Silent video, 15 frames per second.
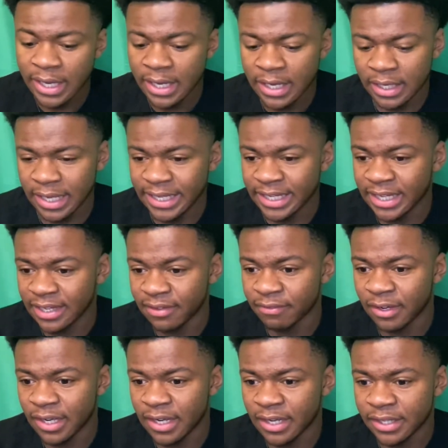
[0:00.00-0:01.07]
Like King
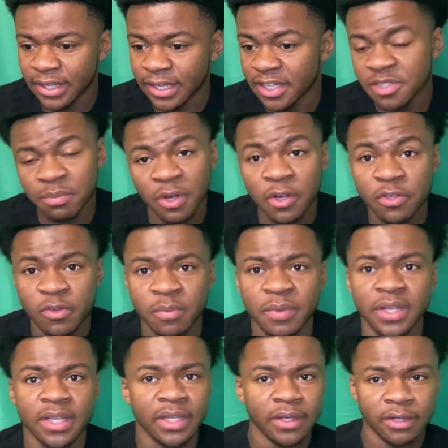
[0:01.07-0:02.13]
Von, they exposing
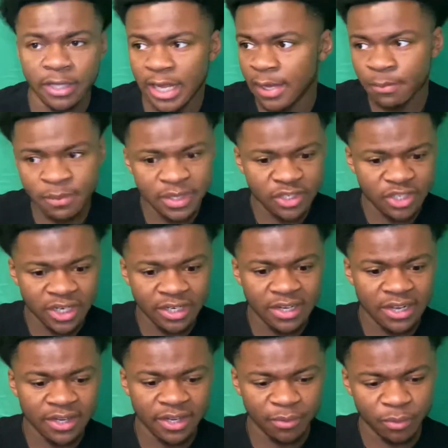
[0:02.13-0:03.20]
me. F B G
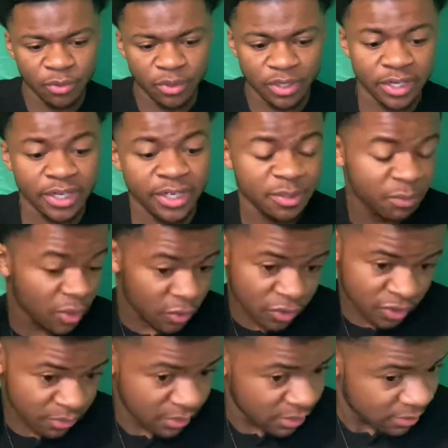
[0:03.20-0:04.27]
Duck and Ruka, they
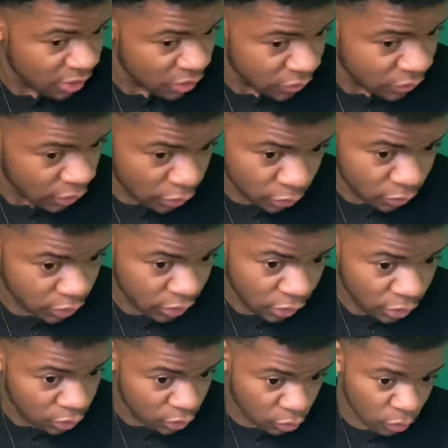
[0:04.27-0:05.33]
exposing me, bro. Those
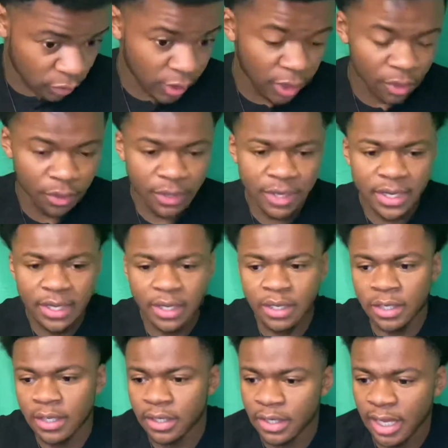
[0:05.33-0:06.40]
songs raw.
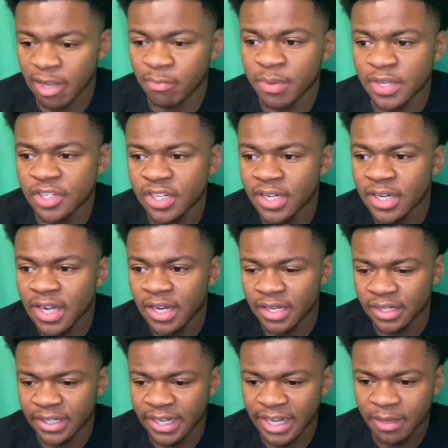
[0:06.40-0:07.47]
F B G Duck,
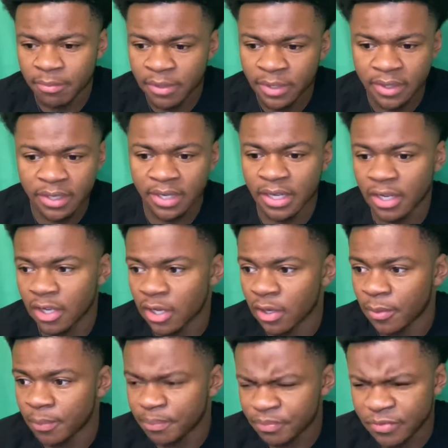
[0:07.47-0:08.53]
Dead
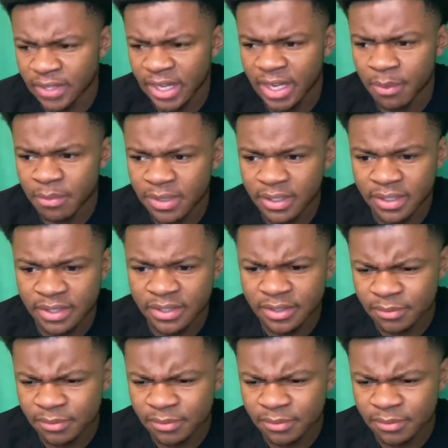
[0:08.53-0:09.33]
um, Dead Bees.